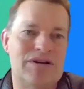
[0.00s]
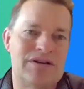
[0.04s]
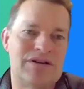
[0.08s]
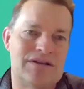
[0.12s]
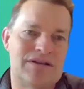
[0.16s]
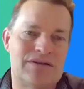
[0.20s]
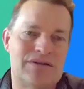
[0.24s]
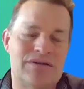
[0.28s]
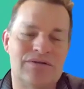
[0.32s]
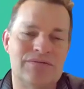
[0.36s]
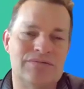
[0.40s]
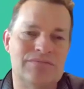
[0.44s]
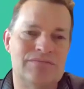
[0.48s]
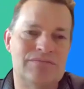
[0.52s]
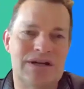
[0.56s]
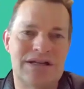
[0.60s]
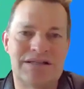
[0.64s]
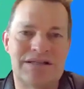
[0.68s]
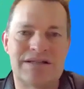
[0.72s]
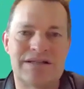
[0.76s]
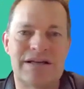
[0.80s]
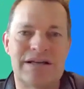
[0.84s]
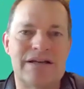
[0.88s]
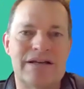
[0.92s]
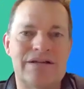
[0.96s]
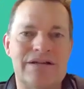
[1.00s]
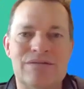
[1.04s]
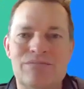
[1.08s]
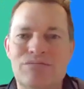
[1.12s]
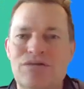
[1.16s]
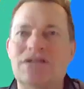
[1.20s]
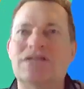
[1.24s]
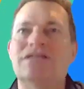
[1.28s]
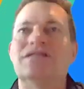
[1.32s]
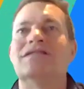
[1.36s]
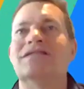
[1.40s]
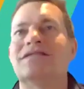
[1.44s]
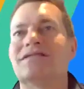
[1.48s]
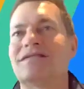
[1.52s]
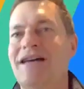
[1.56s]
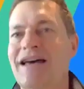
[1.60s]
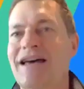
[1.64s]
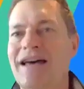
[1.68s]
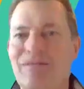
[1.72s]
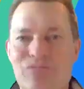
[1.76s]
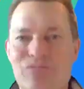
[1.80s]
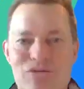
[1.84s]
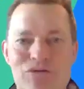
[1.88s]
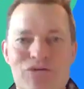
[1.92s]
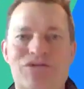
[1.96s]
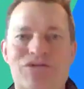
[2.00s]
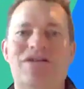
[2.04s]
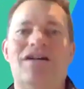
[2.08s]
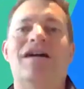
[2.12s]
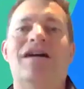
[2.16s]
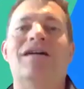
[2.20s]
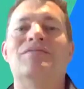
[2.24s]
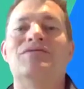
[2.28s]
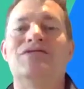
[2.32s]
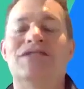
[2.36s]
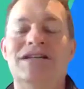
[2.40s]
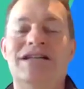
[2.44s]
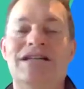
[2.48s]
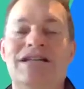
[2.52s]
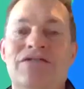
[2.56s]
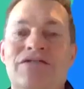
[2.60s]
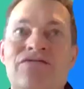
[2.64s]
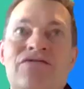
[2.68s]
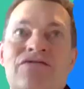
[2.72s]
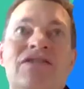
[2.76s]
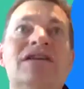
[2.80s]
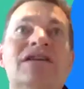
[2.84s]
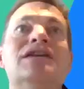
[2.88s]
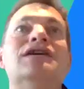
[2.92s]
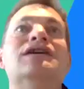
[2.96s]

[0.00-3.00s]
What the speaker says: I'd sold my stake in a business. I had more time to give.